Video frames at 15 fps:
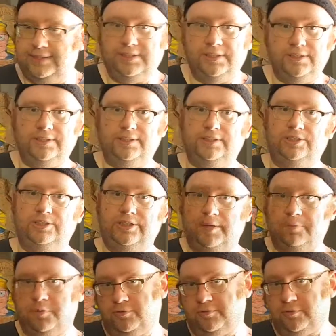is
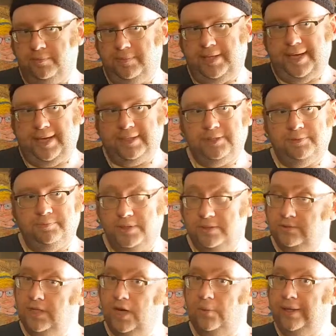separate from that. But
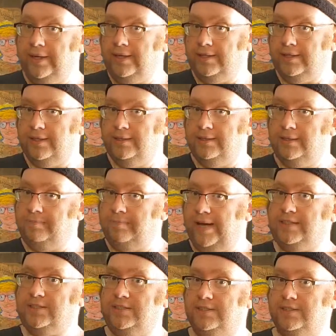knowing the
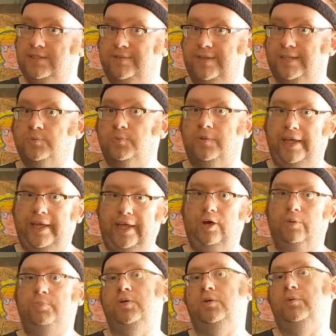basics of this will
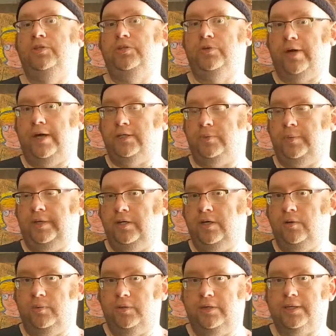help you with your Arduino
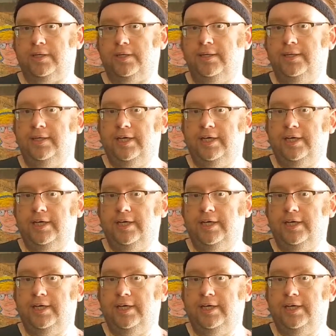work,